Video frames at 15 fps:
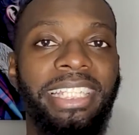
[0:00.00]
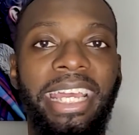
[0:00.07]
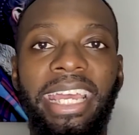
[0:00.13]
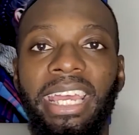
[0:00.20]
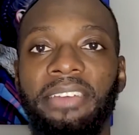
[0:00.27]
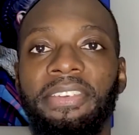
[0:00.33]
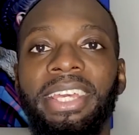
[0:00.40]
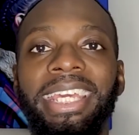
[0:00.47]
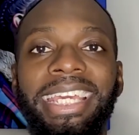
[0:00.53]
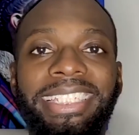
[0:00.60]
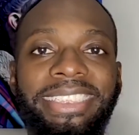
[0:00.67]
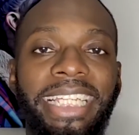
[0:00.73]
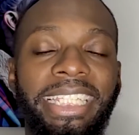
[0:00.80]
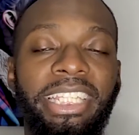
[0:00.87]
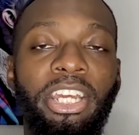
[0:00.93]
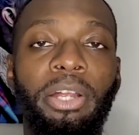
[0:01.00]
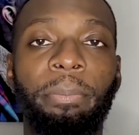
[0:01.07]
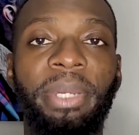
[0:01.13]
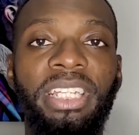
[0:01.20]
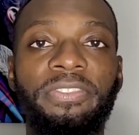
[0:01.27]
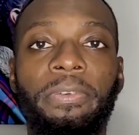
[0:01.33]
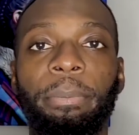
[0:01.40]
have is that they are
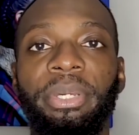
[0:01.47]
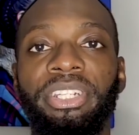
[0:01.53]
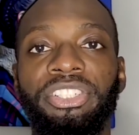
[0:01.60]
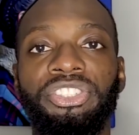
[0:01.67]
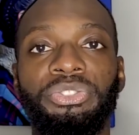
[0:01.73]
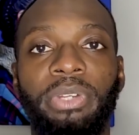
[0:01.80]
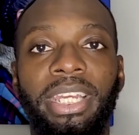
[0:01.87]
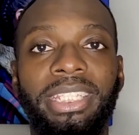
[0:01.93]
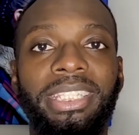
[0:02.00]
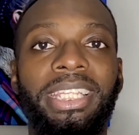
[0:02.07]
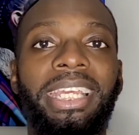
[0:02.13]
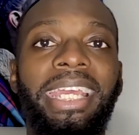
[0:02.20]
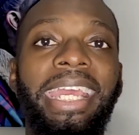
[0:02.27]
best for building strength